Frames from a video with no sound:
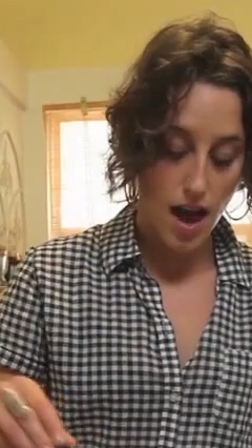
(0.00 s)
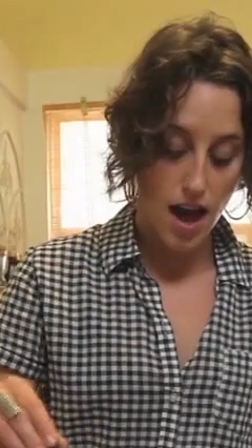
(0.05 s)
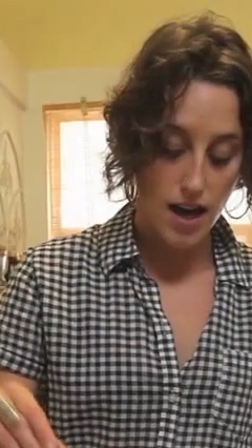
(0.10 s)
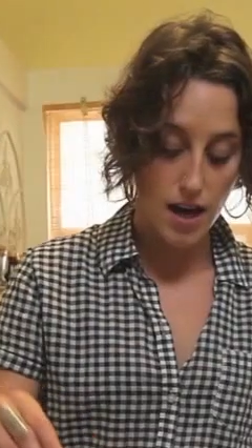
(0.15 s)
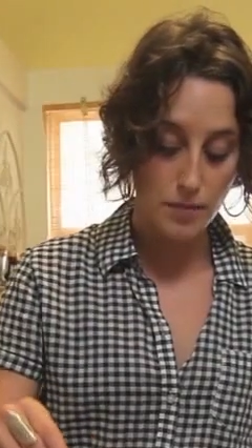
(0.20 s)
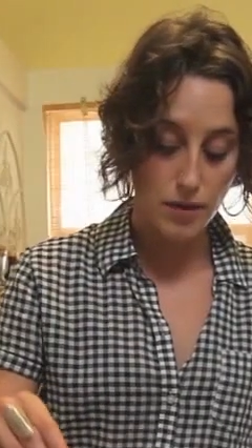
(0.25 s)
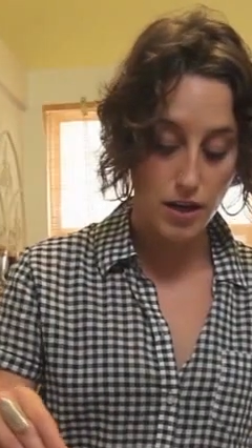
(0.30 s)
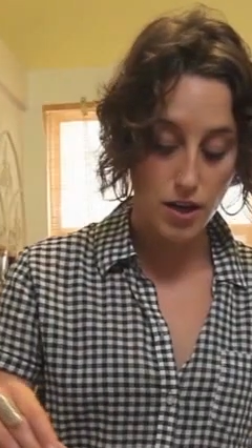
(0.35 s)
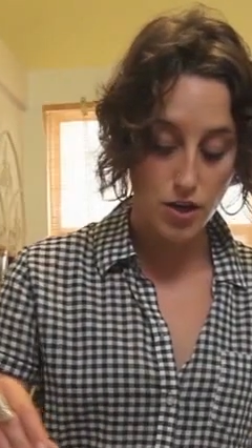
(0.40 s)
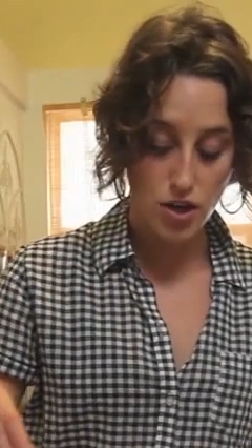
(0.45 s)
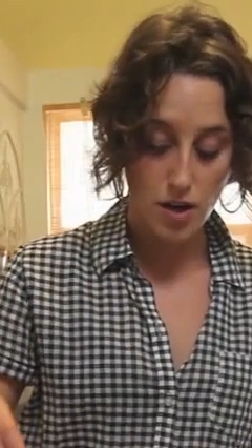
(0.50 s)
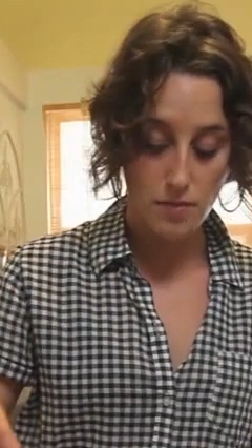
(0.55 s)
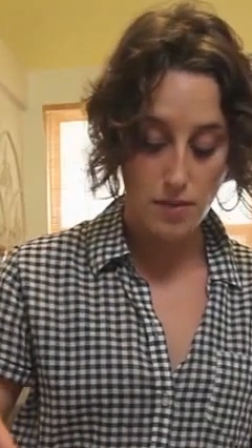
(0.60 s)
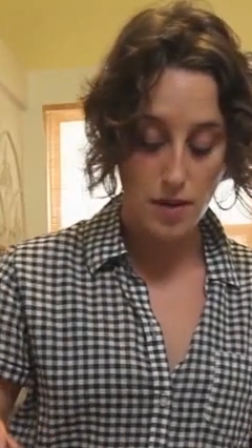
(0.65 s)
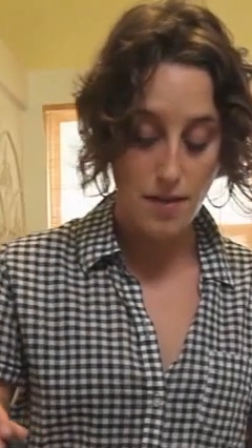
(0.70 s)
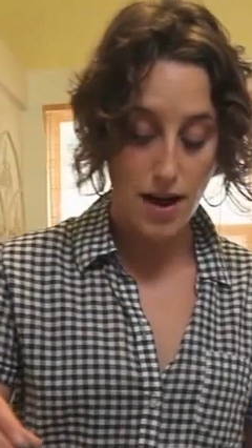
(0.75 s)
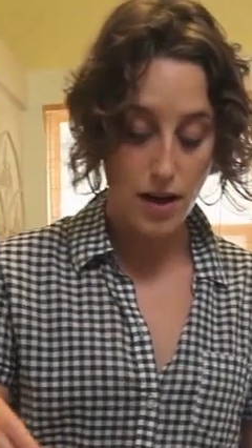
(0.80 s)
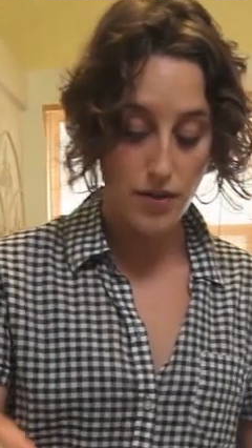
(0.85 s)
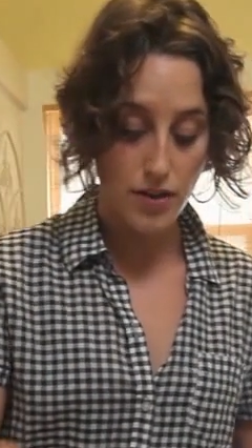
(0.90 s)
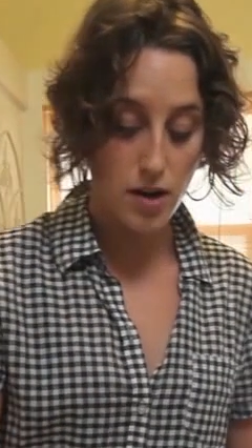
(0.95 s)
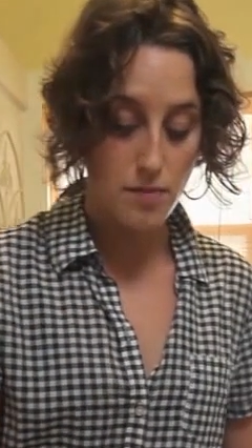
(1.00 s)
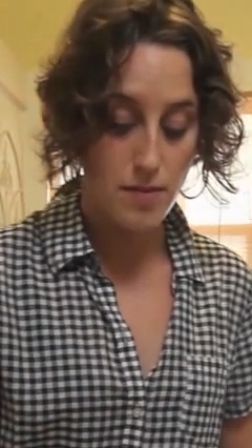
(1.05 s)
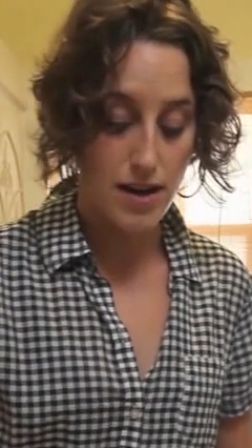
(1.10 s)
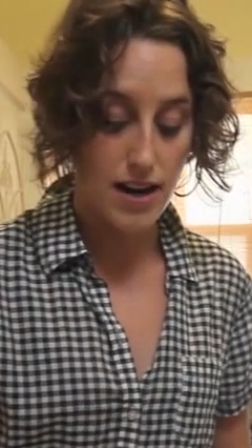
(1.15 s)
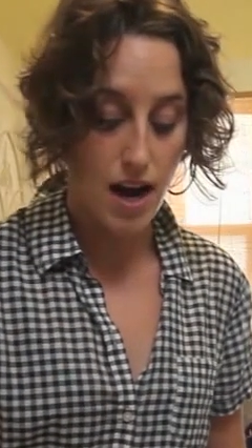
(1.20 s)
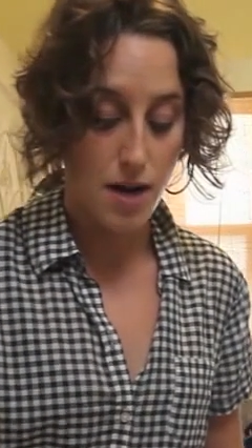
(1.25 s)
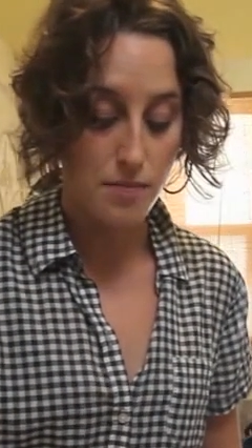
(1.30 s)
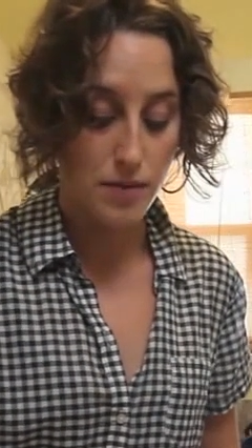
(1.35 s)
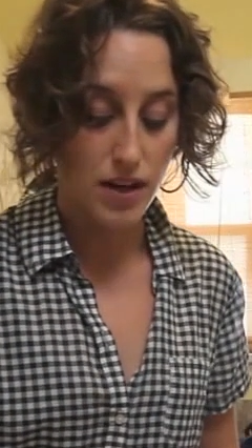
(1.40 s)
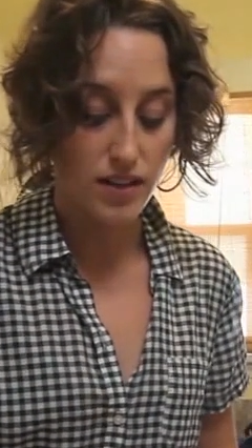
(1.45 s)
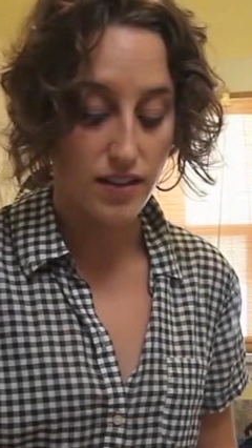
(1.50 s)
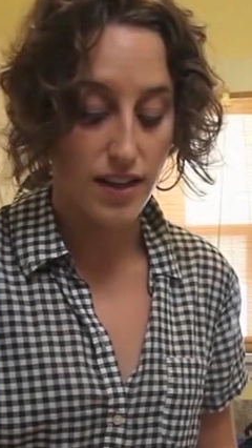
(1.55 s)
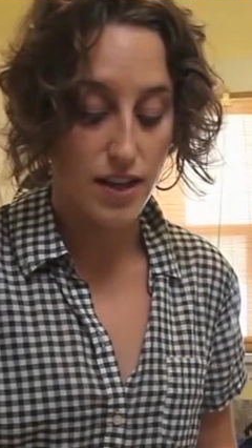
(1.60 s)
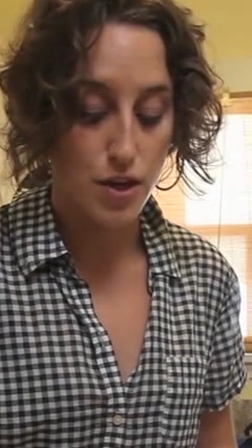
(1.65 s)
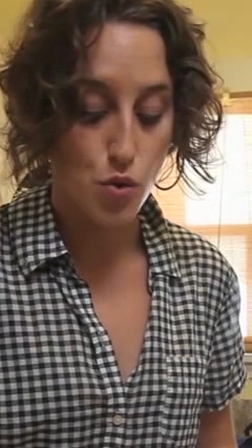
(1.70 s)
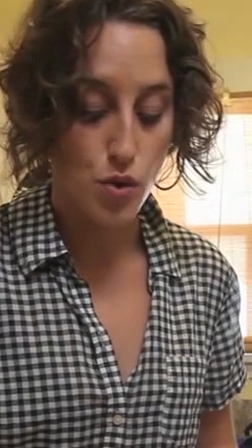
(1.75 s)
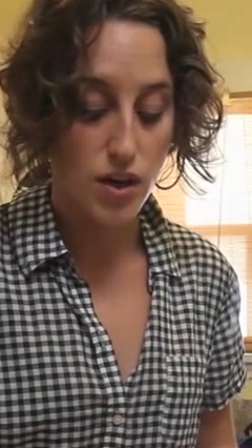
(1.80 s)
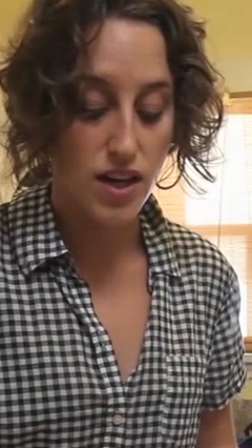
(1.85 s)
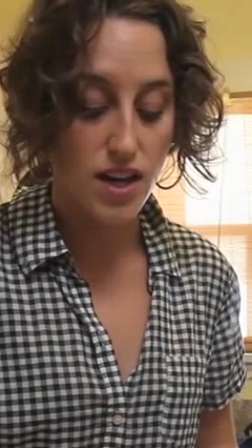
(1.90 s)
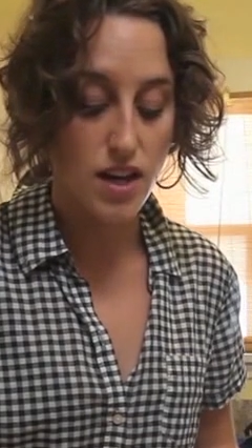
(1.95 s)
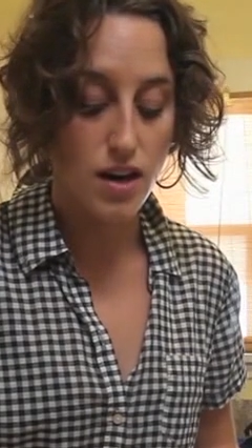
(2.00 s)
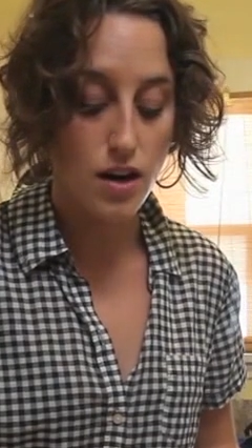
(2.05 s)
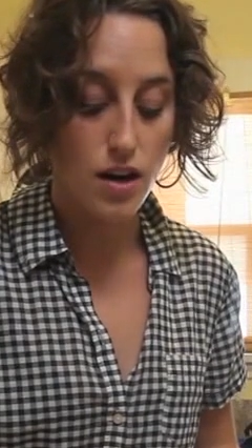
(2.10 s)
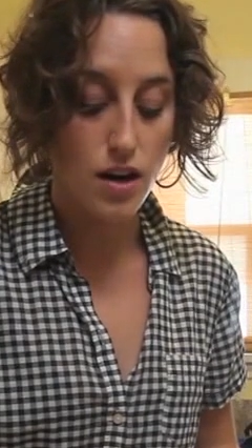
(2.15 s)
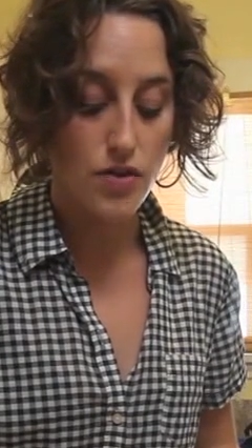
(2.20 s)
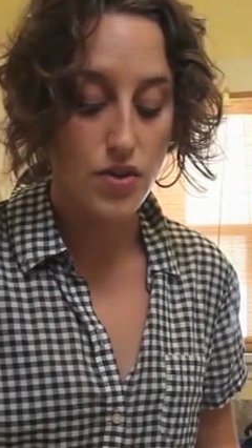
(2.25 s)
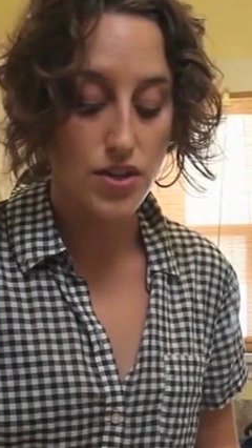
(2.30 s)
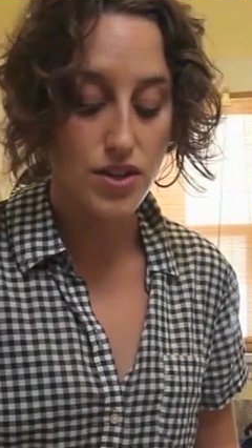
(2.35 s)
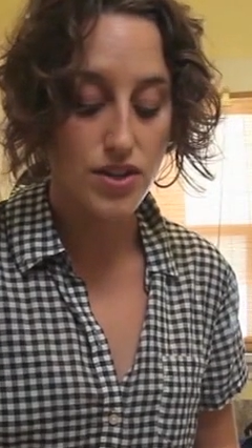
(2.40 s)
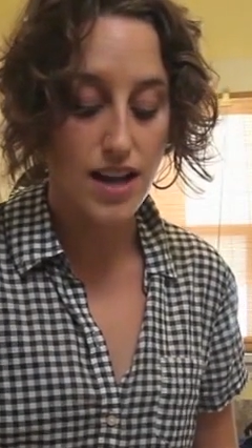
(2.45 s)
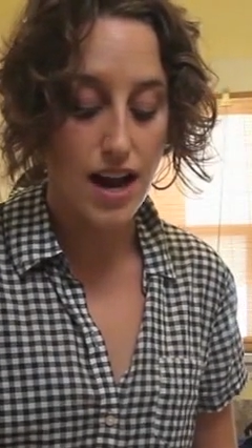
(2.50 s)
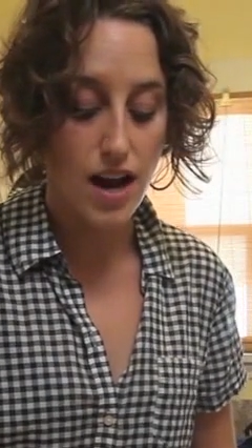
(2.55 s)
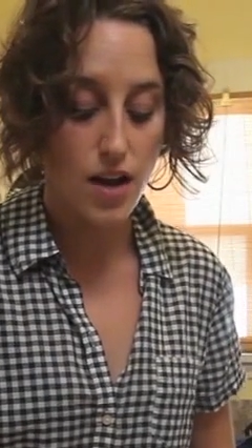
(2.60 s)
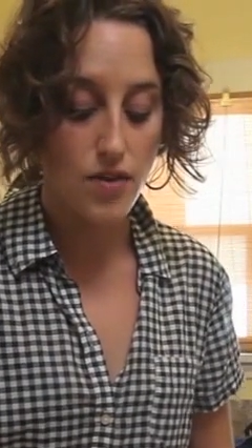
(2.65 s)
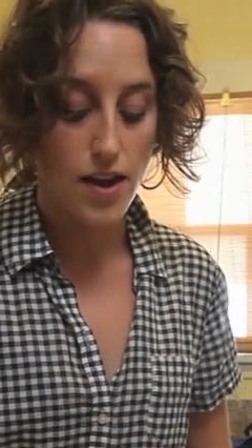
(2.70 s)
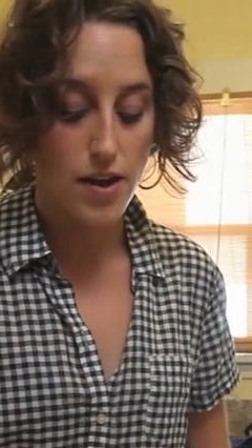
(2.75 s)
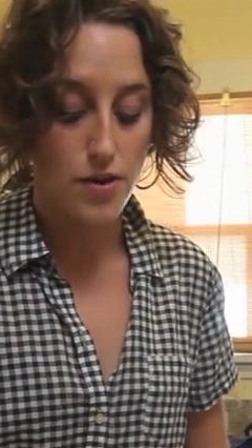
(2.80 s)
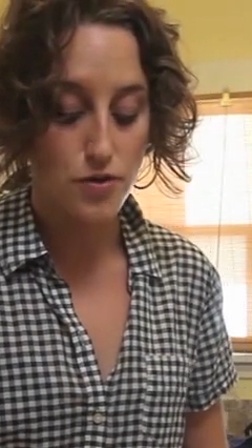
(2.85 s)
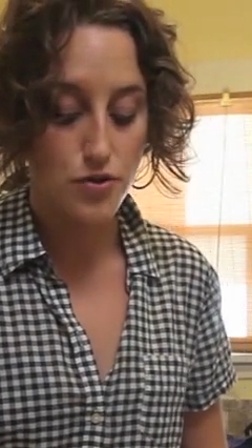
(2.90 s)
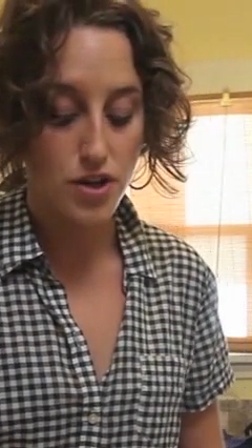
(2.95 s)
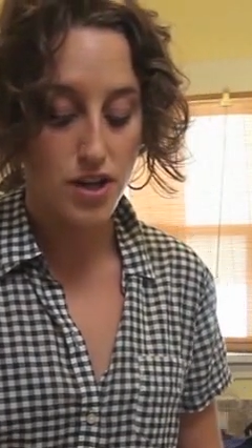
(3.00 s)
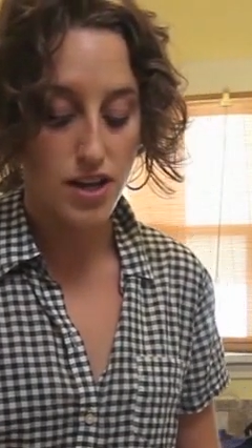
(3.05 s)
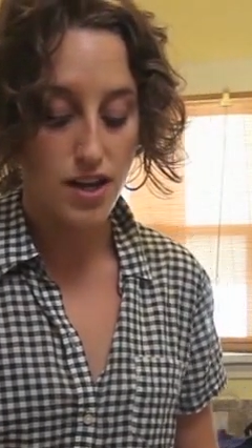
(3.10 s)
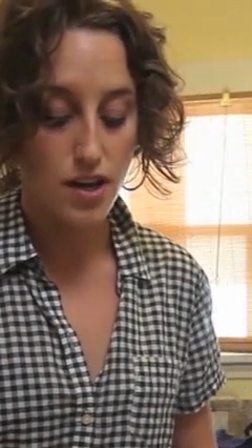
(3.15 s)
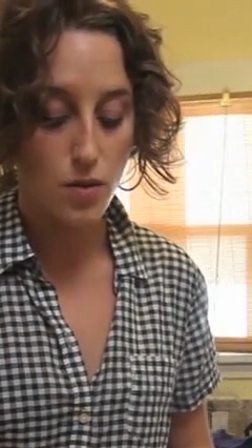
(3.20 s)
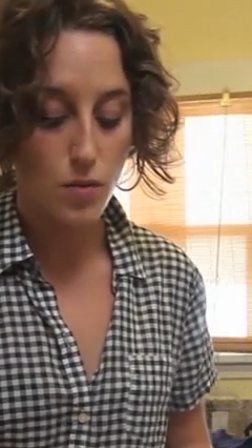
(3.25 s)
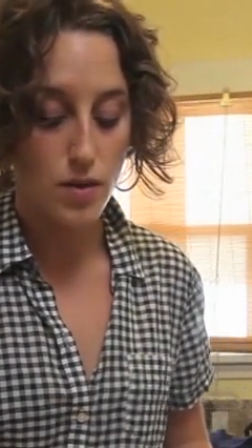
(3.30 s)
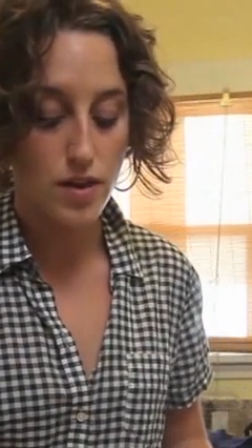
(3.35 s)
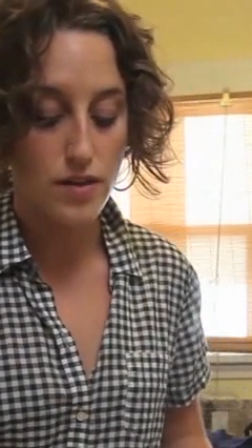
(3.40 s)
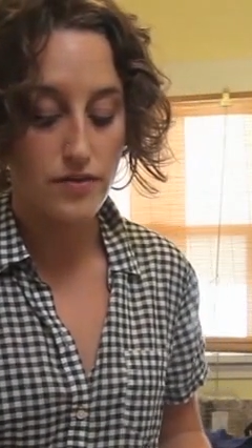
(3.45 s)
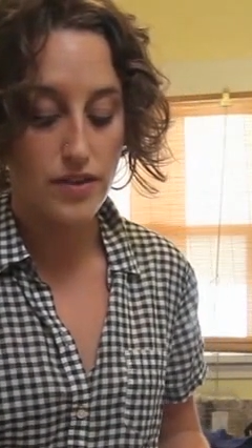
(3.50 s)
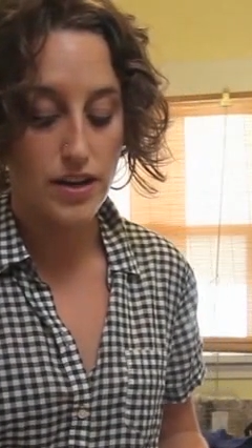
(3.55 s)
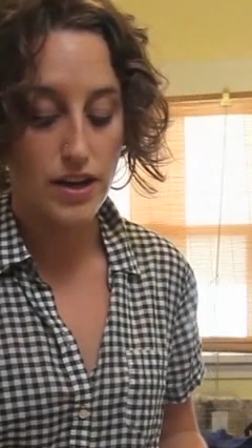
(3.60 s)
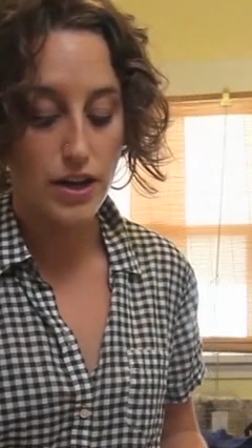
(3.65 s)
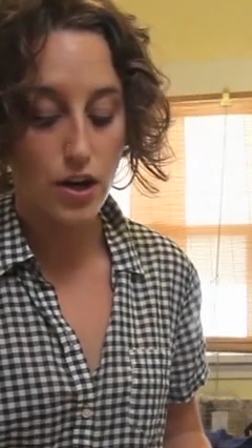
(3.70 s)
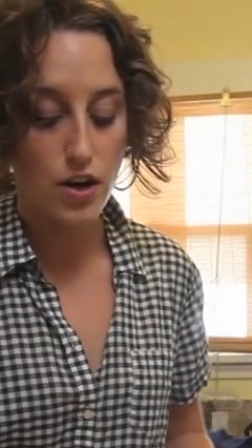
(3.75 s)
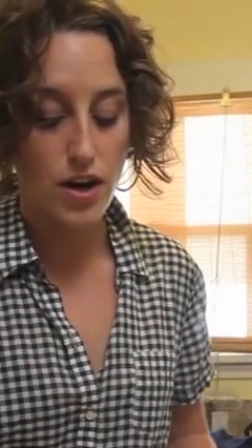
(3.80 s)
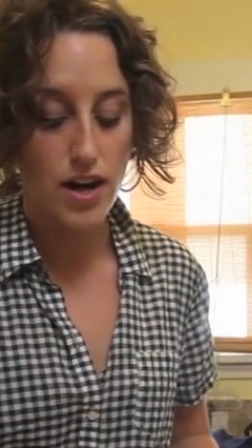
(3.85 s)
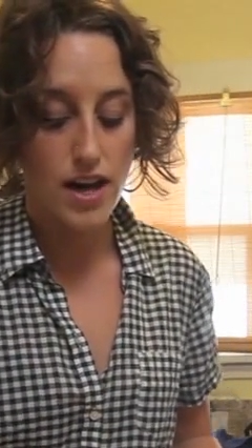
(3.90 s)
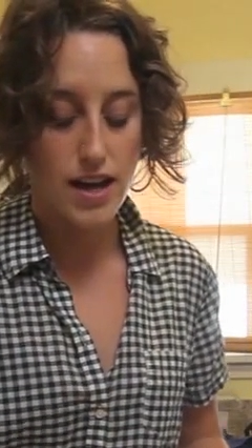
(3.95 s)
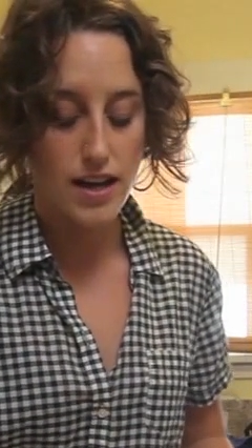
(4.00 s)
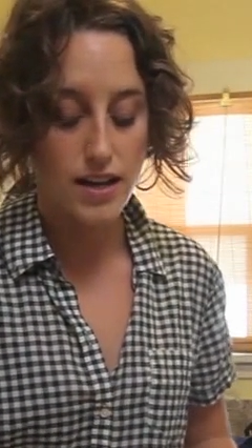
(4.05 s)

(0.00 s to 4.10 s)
And I'm going to shut my mouth in a minute. I'm going to let you hear the sound that you should hear when the vinegar